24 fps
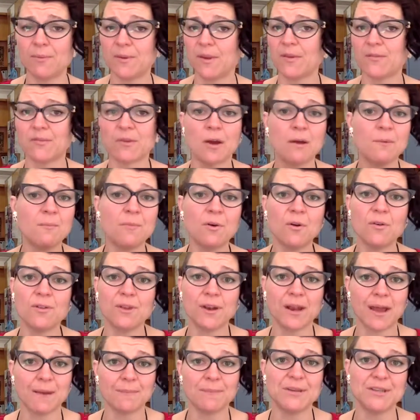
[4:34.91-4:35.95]
because I'm more
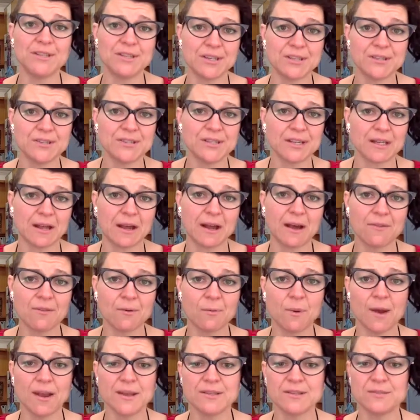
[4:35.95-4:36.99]
than happy to consider other
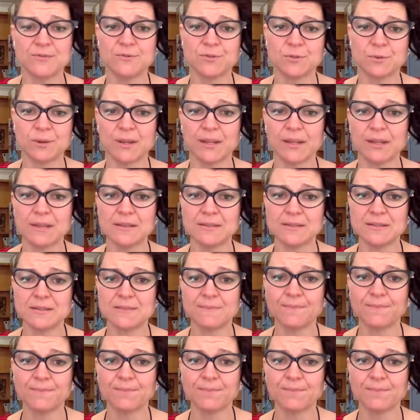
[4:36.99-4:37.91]
ways of doing this.